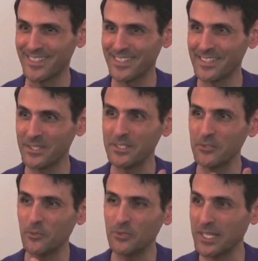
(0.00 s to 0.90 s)
There is
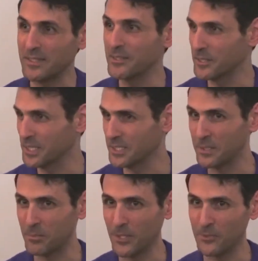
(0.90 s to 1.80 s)
no
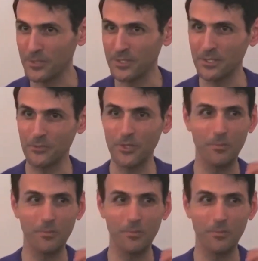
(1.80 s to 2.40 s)
tenderness about it. It's all